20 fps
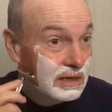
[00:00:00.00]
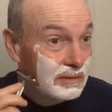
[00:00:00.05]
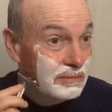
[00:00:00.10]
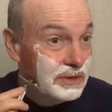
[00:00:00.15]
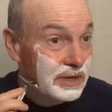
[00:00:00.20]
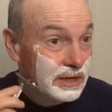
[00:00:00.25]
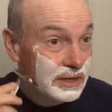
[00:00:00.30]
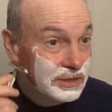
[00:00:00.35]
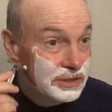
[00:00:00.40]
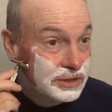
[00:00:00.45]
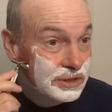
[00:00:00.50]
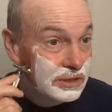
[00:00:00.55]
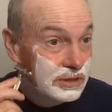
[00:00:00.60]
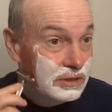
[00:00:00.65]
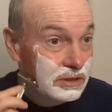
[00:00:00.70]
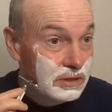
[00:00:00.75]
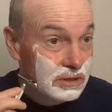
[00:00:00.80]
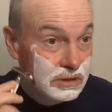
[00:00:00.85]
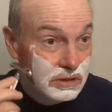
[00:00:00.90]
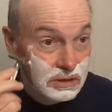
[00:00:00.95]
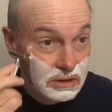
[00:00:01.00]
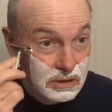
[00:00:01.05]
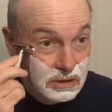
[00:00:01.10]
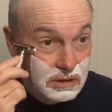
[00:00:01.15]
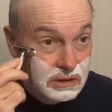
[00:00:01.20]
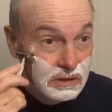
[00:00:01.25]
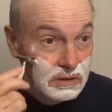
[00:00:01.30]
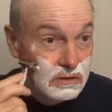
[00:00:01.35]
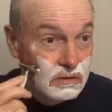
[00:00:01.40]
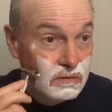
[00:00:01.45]
I'm not sure
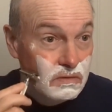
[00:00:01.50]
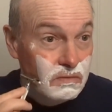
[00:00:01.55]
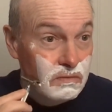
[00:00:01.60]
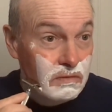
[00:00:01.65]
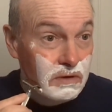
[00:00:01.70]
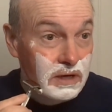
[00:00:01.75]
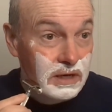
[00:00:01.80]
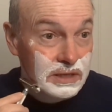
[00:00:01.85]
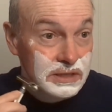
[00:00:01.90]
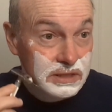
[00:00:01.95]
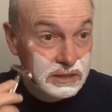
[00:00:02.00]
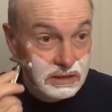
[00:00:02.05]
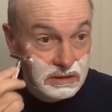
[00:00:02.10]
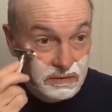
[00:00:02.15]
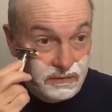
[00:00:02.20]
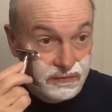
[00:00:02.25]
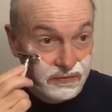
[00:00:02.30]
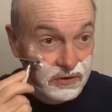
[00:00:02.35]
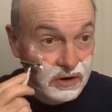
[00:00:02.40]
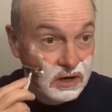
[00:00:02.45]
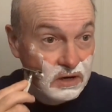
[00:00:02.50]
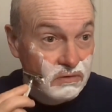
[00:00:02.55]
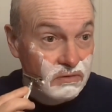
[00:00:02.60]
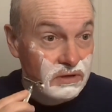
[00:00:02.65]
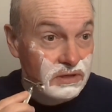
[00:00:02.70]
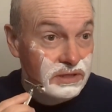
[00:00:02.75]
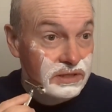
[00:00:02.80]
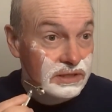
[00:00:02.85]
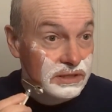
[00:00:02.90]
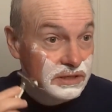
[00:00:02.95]
what
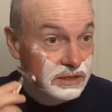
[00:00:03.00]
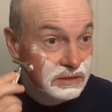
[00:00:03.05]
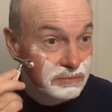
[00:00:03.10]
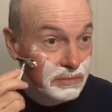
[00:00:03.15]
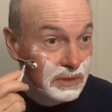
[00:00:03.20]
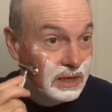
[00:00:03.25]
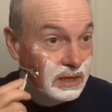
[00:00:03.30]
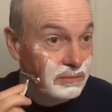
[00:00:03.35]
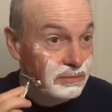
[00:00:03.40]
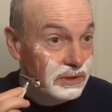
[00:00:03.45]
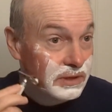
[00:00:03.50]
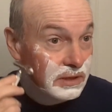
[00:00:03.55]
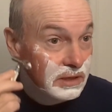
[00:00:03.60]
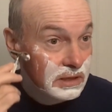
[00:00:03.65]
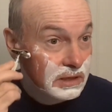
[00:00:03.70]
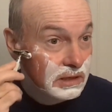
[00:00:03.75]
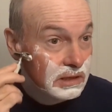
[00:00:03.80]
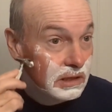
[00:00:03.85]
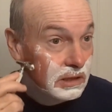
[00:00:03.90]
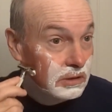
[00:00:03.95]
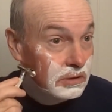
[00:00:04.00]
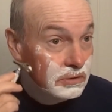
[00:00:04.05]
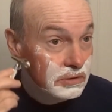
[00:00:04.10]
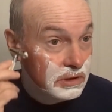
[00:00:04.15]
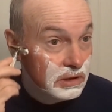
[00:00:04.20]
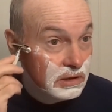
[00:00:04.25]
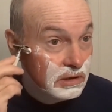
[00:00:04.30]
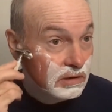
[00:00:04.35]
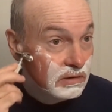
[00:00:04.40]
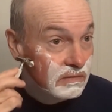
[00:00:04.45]
fragrance this might be a
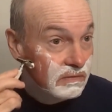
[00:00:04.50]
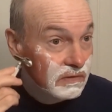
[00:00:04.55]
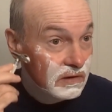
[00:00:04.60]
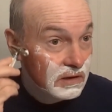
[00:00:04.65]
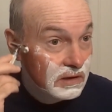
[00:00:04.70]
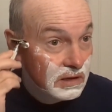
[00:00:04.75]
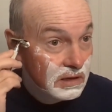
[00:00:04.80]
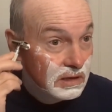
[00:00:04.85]
clone of.